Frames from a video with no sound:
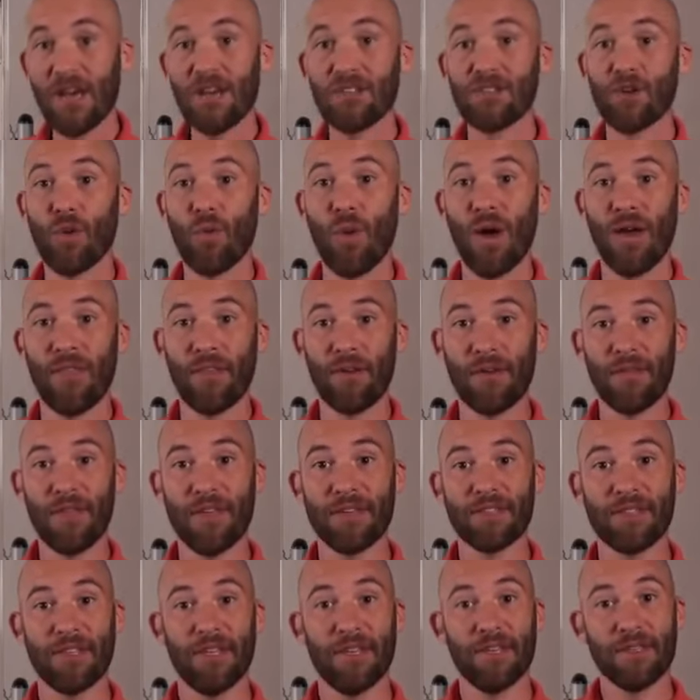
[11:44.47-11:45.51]
So whether
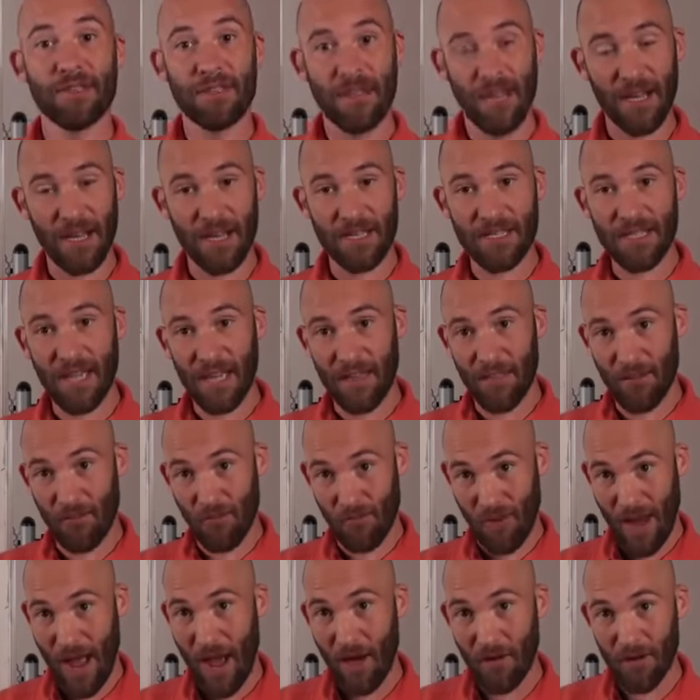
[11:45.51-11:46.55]
this is, like I say, the
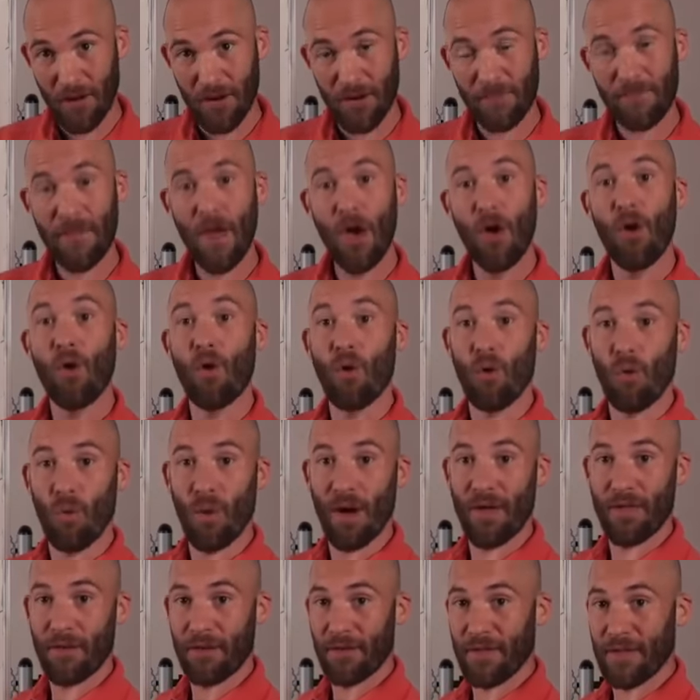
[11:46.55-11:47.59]
router, or
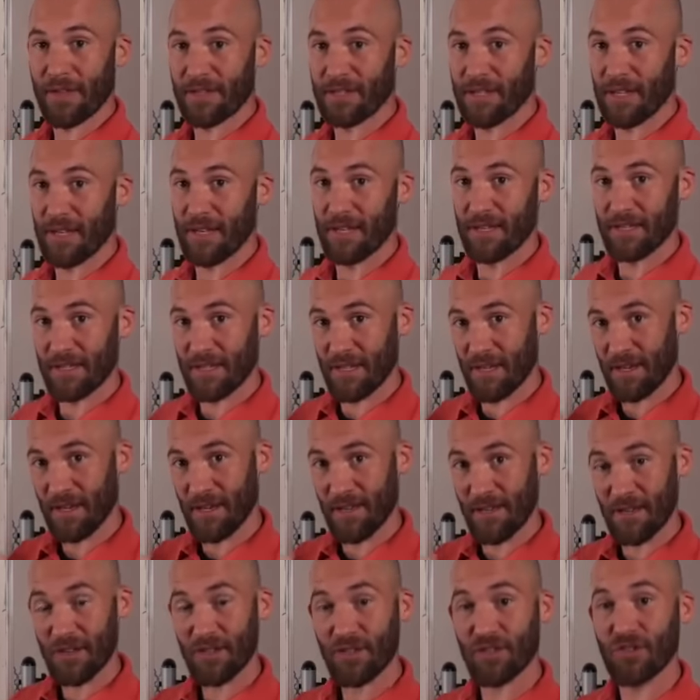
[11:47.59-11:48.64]
whether this is
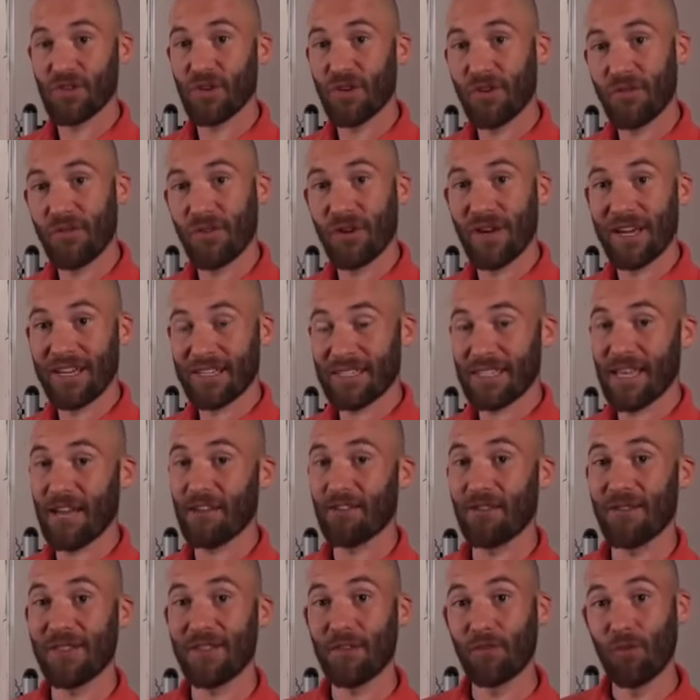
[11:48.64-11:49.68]
the server,
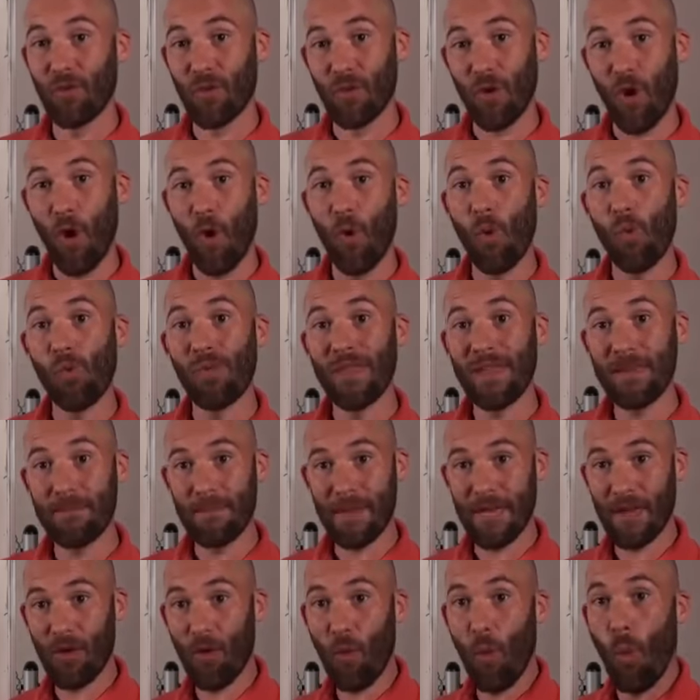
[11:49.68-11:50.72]
etc., there will only
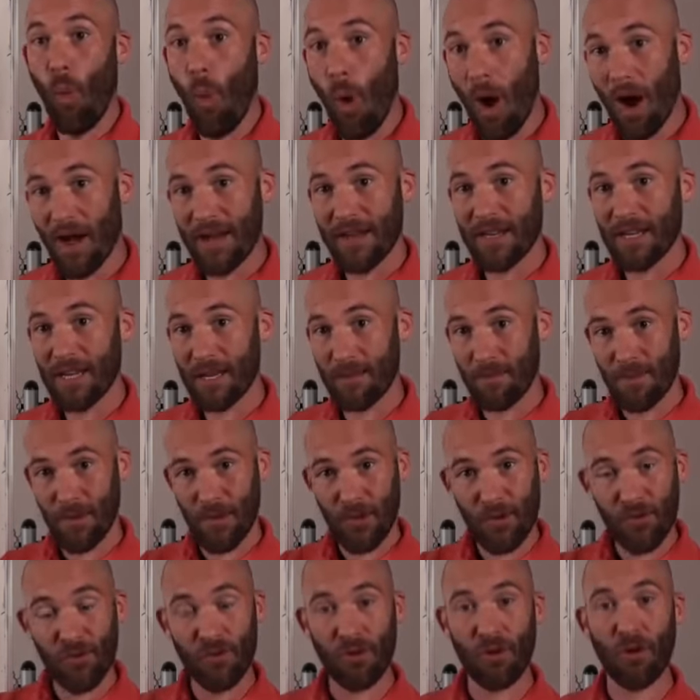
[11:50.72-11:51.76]
be one
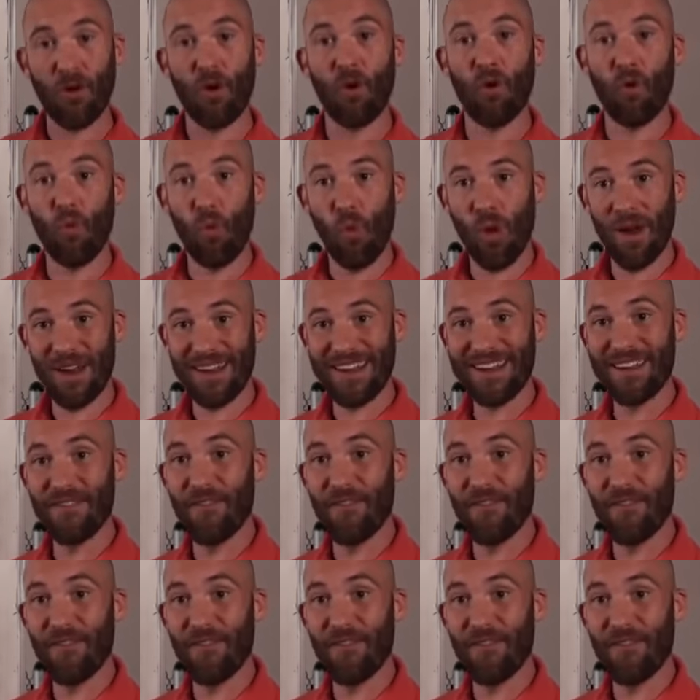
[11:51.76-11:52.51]
computer or one